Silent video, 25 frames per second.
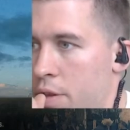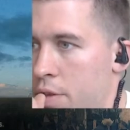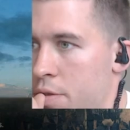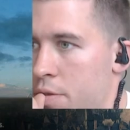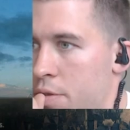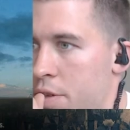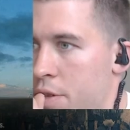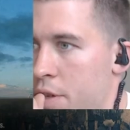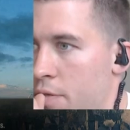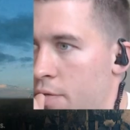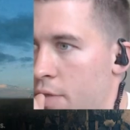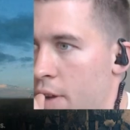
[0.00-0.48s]
to a
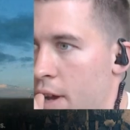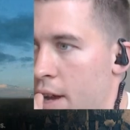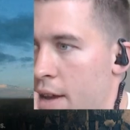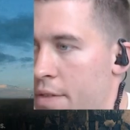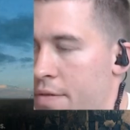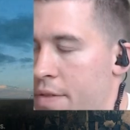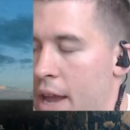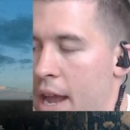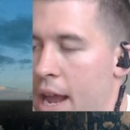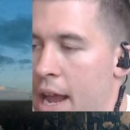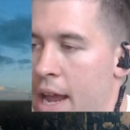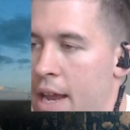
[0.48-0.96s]
tier
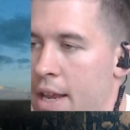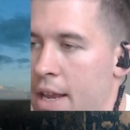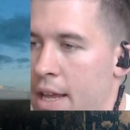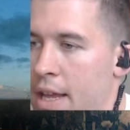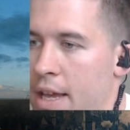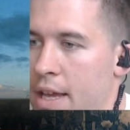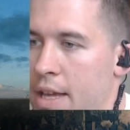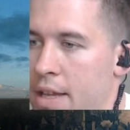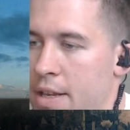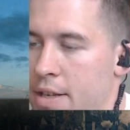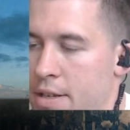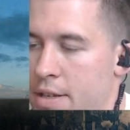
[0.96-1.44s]
5, and
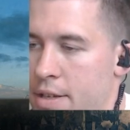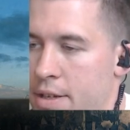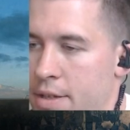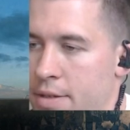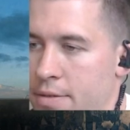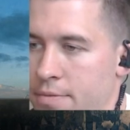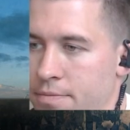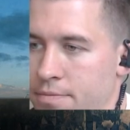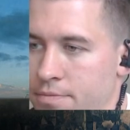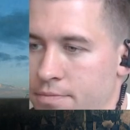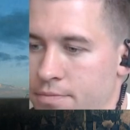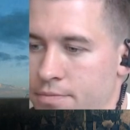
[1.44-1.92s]
it
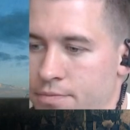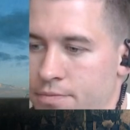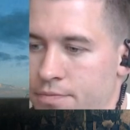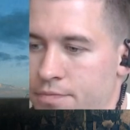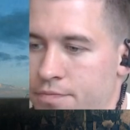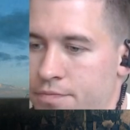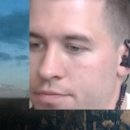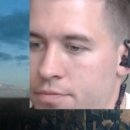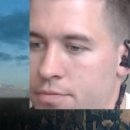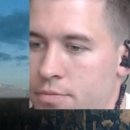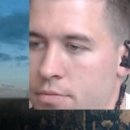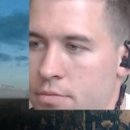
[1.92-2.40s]

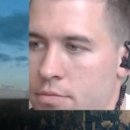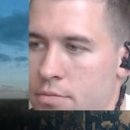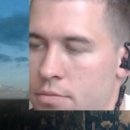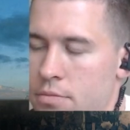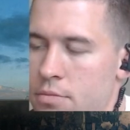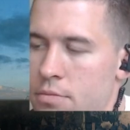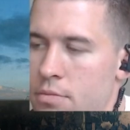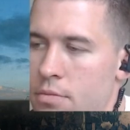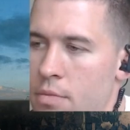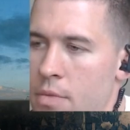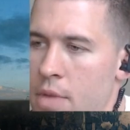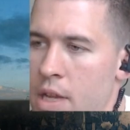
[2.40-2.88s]

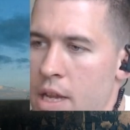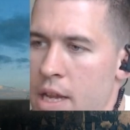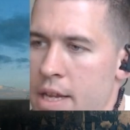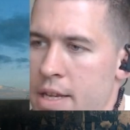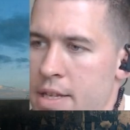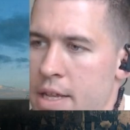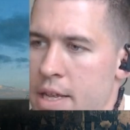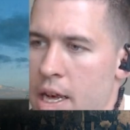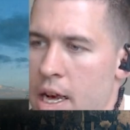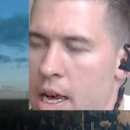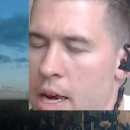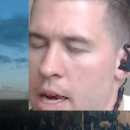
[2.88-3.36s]

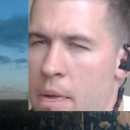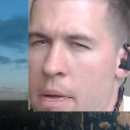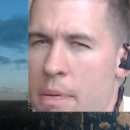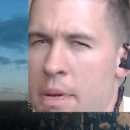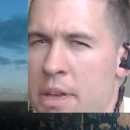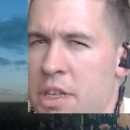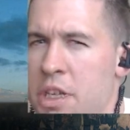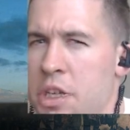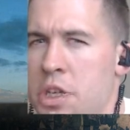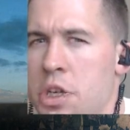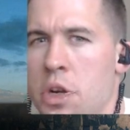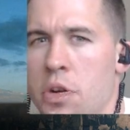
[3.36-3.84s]
is maybe
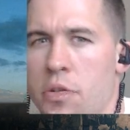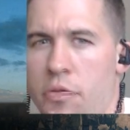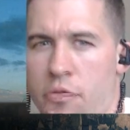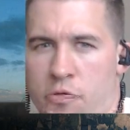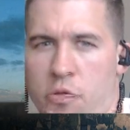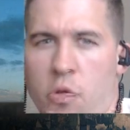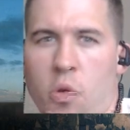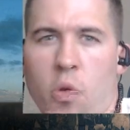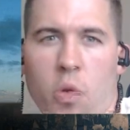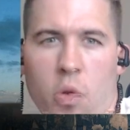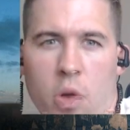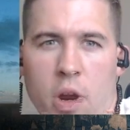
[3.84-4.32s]
it's a tier
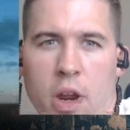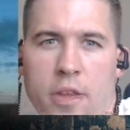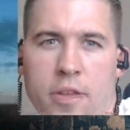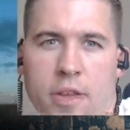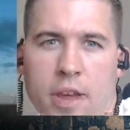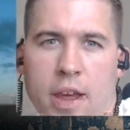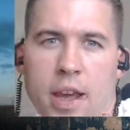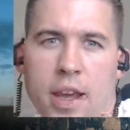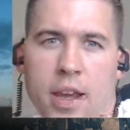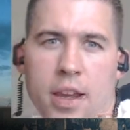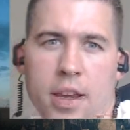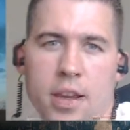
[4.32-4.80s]
4, I
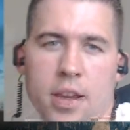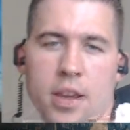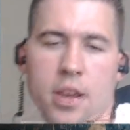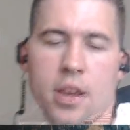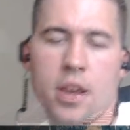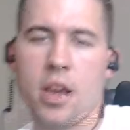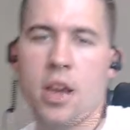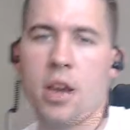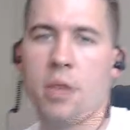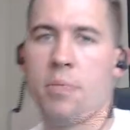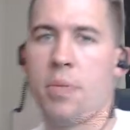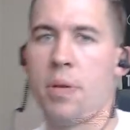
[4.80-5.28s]
think.
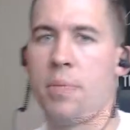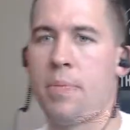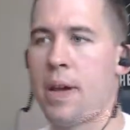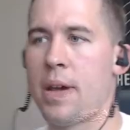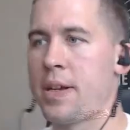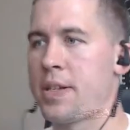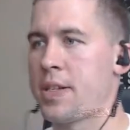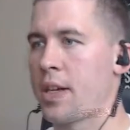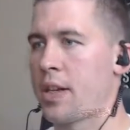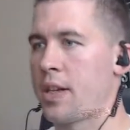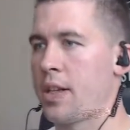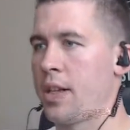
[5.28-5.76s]
But
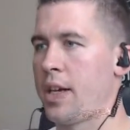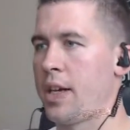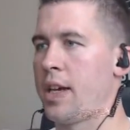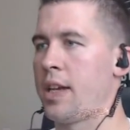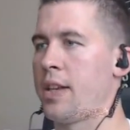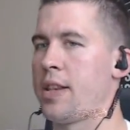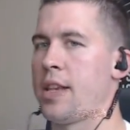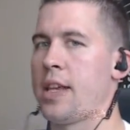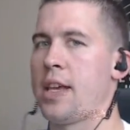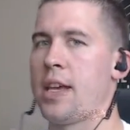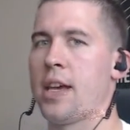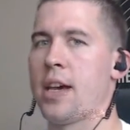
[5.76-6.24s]
basically,
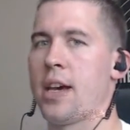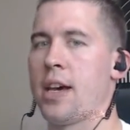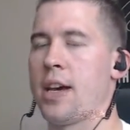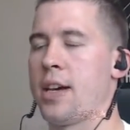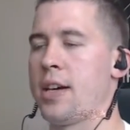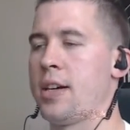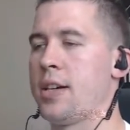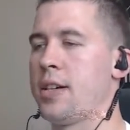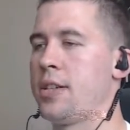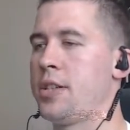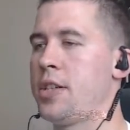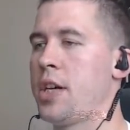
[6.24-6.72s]
the
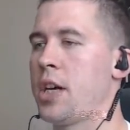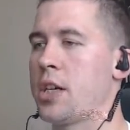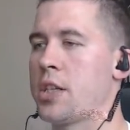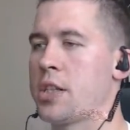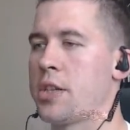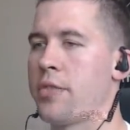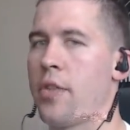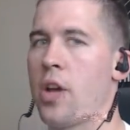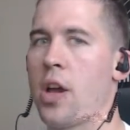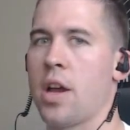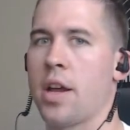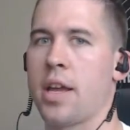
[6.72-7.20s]

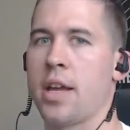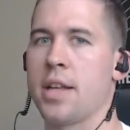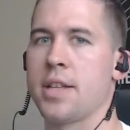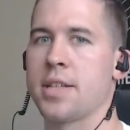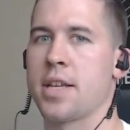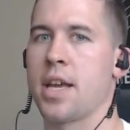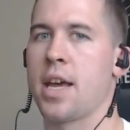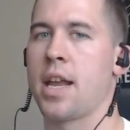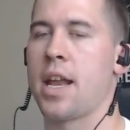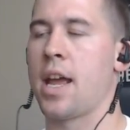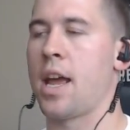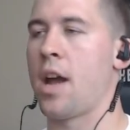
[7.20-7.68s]
Czechoslovakian's
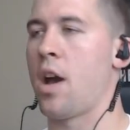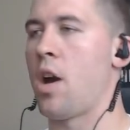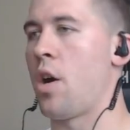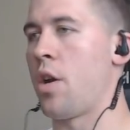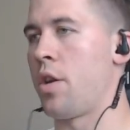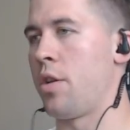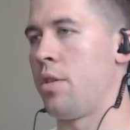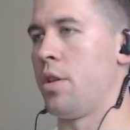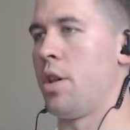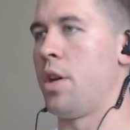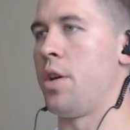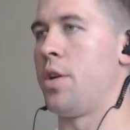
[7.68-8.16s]
got a
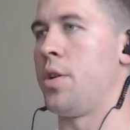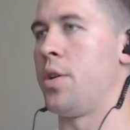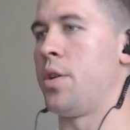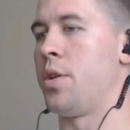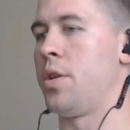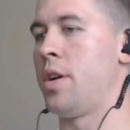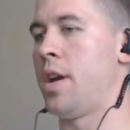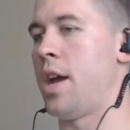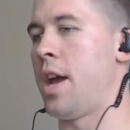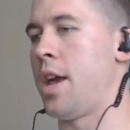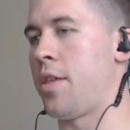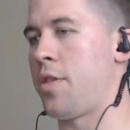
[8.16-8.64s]
autoloader,
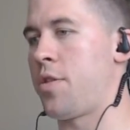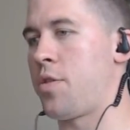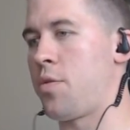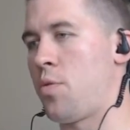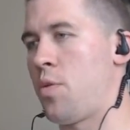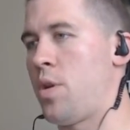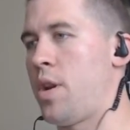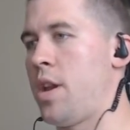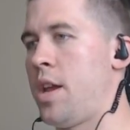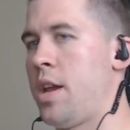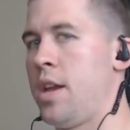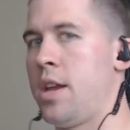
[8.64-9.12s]
a
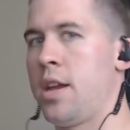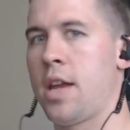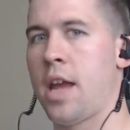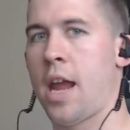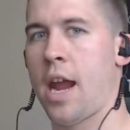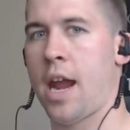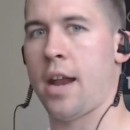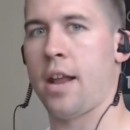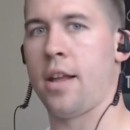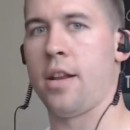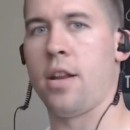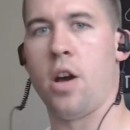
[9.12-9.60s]
3
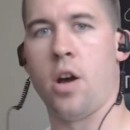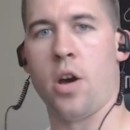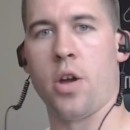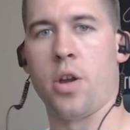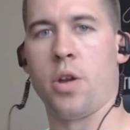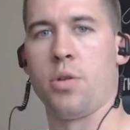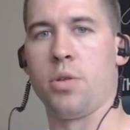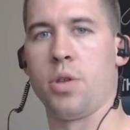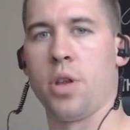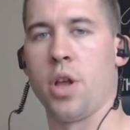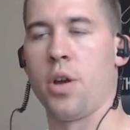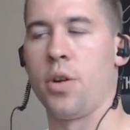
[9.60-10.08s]
cannon
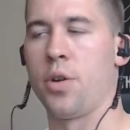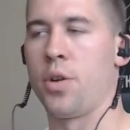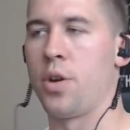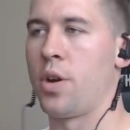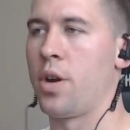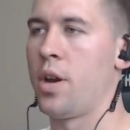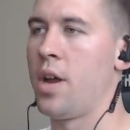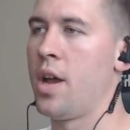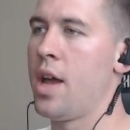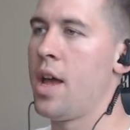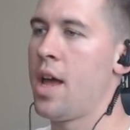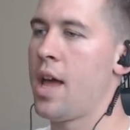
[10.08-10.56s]
autoloader,
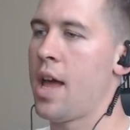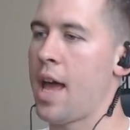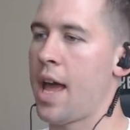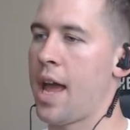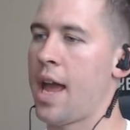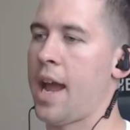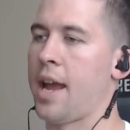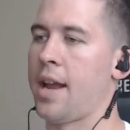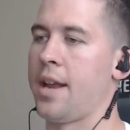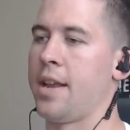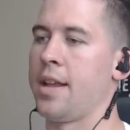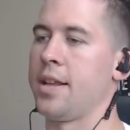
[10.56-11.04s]

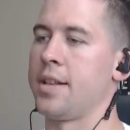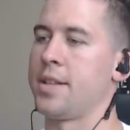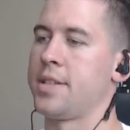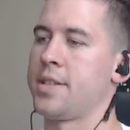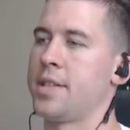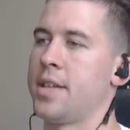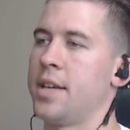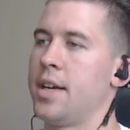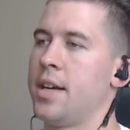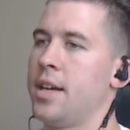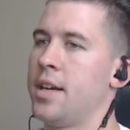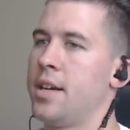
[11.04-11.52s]
and it's
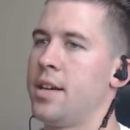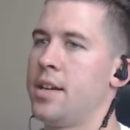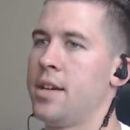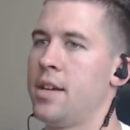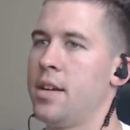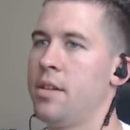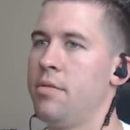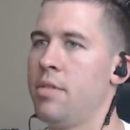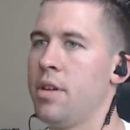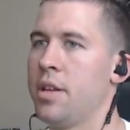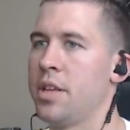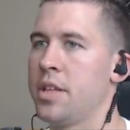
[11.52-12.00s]

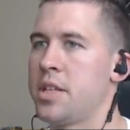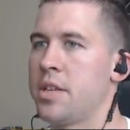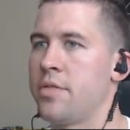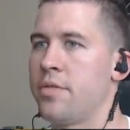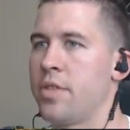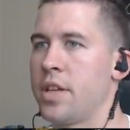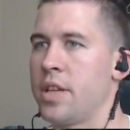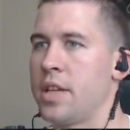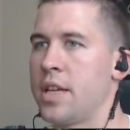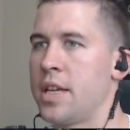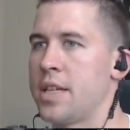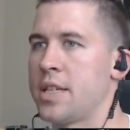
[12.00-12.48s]

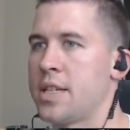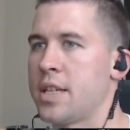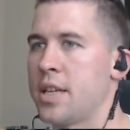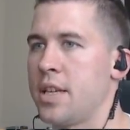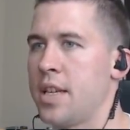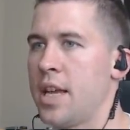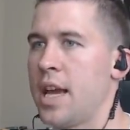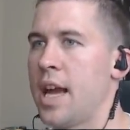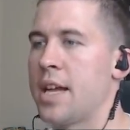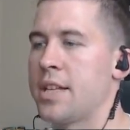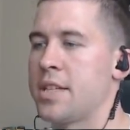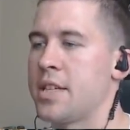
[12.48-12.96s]
relatively decent.
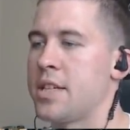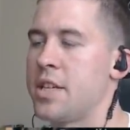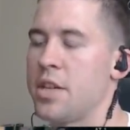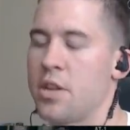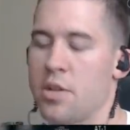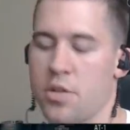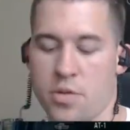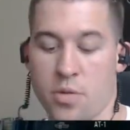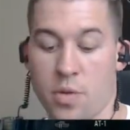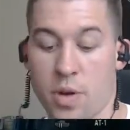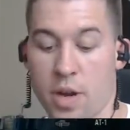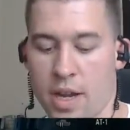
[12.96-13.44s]
Yeah, it's a tier
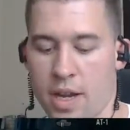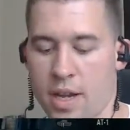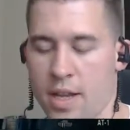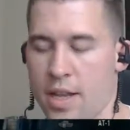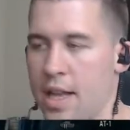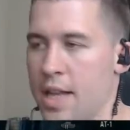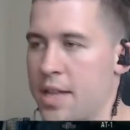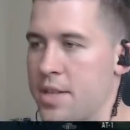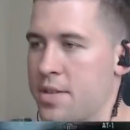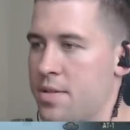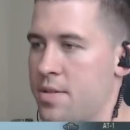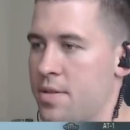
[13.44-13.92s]
3.
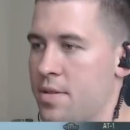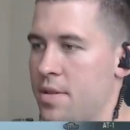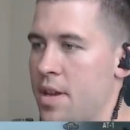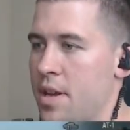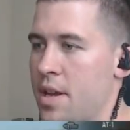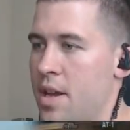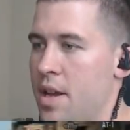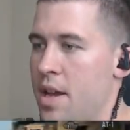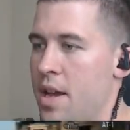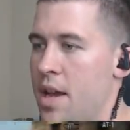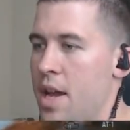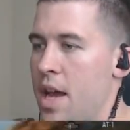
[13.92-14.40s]

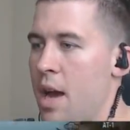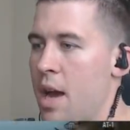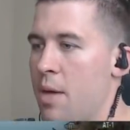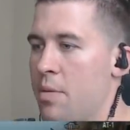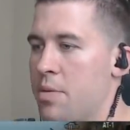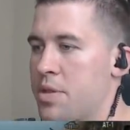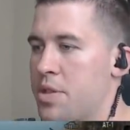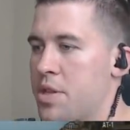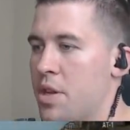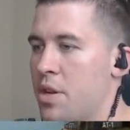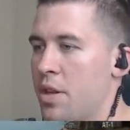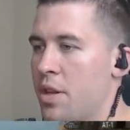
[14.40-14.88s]
I
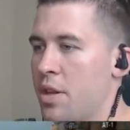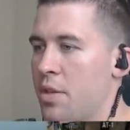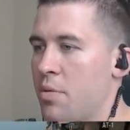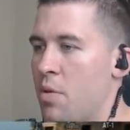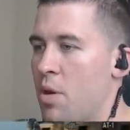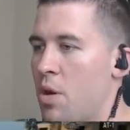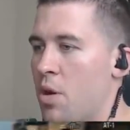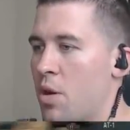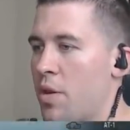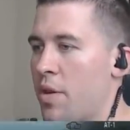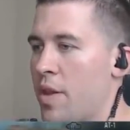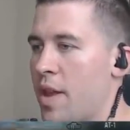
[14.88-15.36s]
was totally
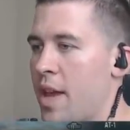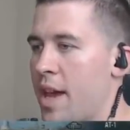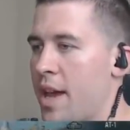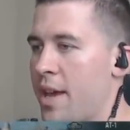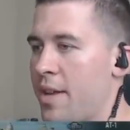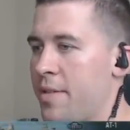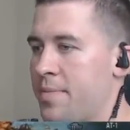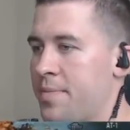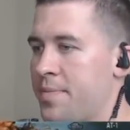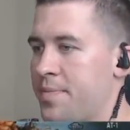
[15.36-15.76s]
wrong on that.